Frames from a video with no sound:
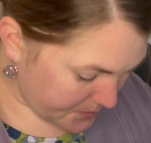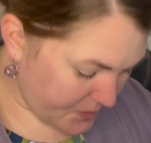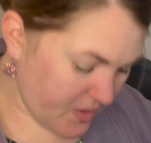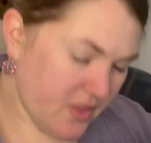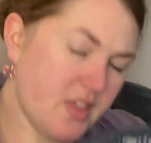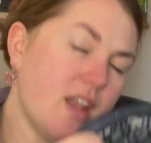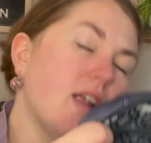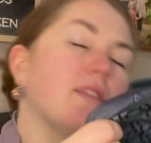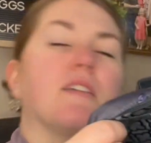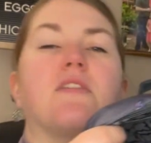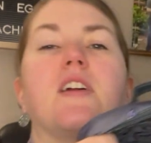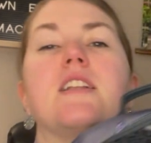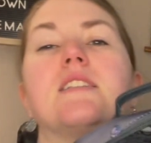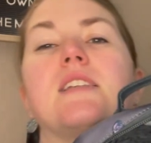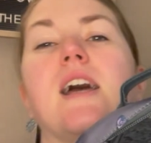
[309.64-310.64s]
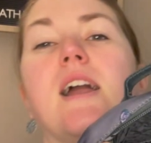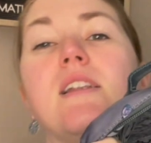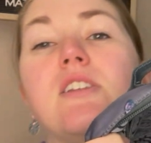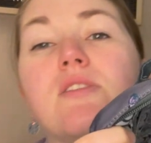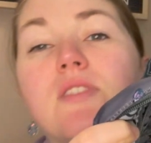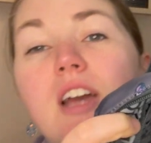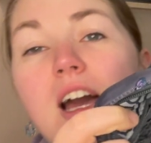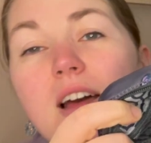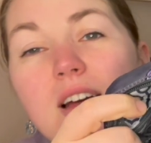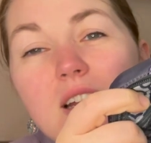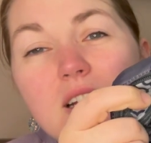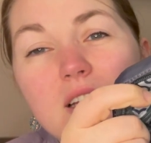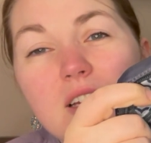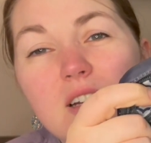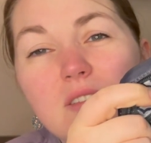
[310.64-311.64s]
Then on the front side, you've got a
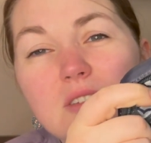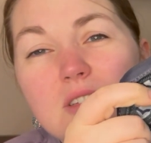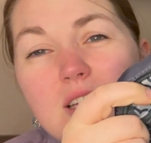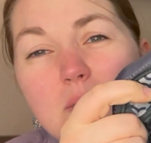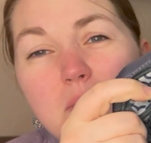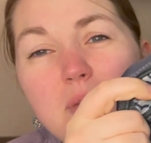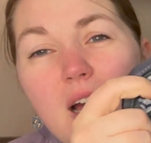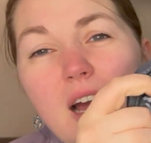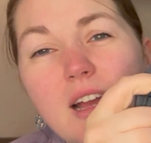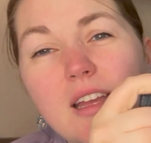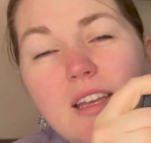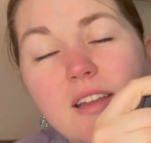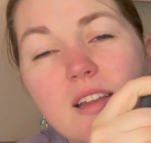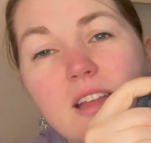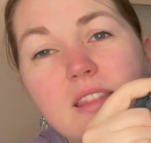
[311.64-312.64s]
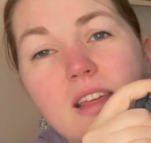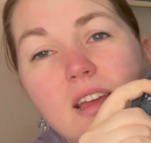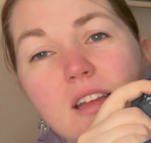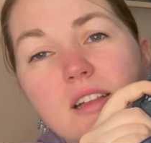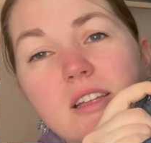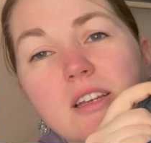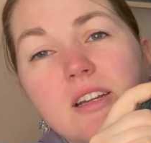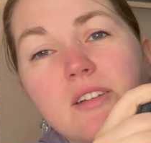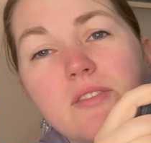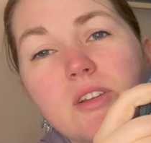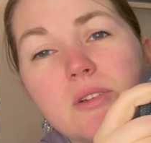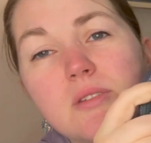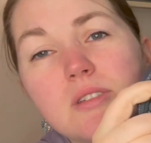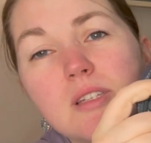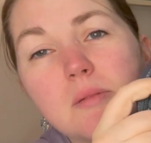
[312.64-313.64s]
clear zip pocket, and that clear
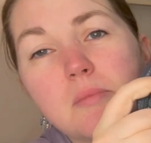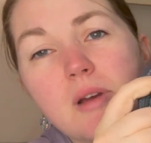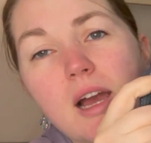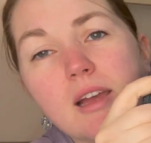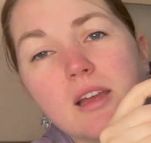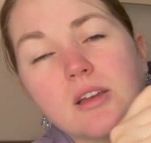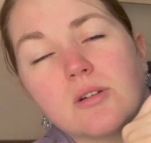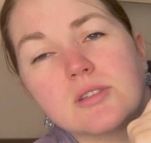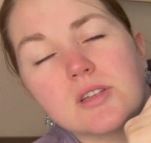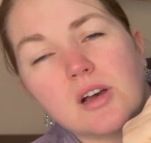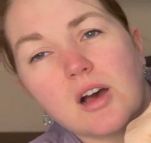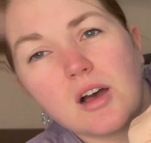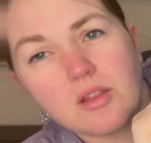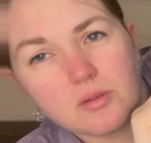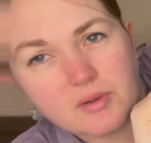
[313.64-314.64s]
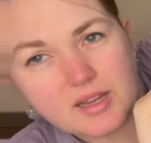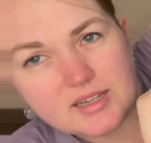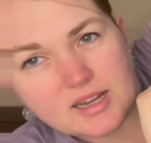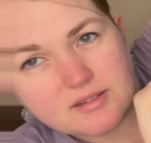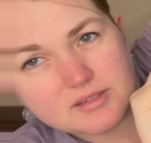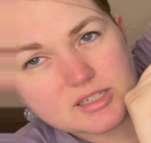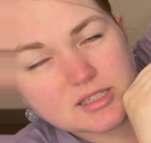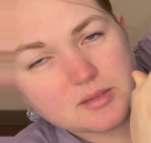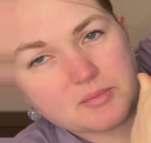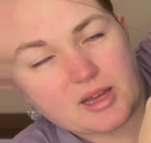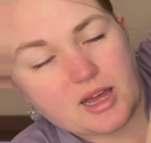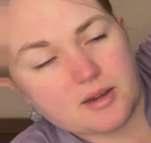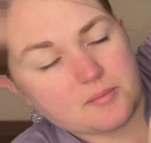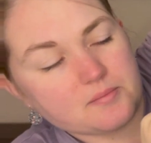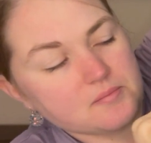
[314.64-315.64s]
view zip pocket goes all the way down to the
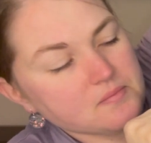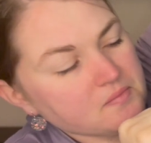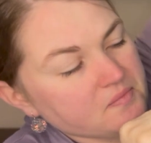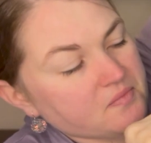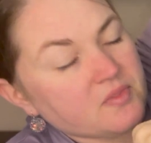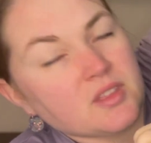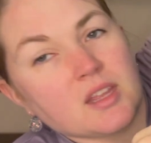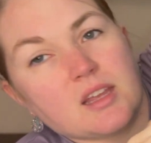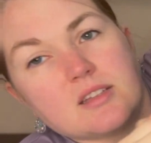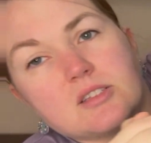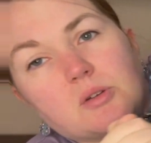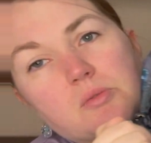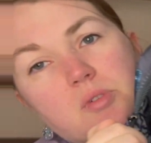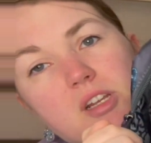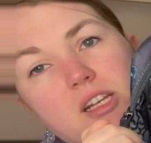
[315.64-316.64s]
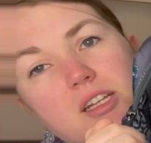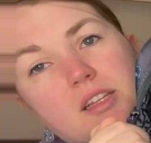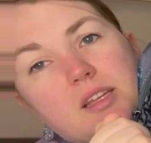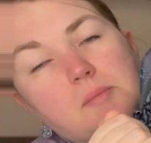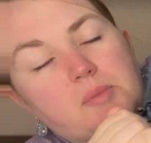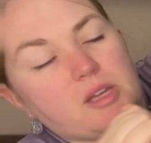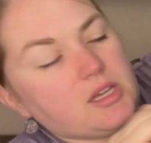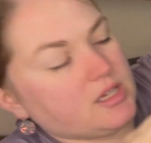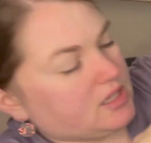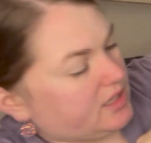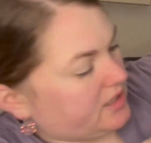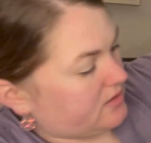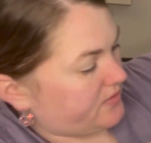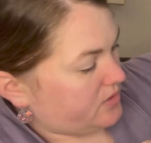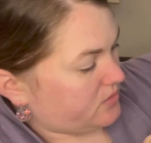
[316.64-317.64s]
bottom. So really big
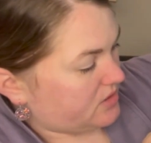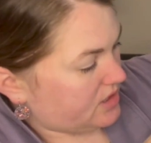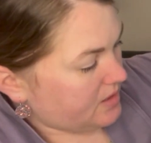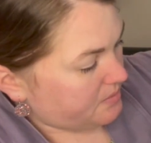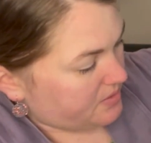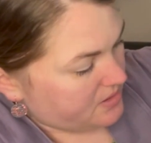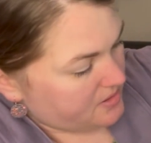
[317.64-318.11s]
clear view zip.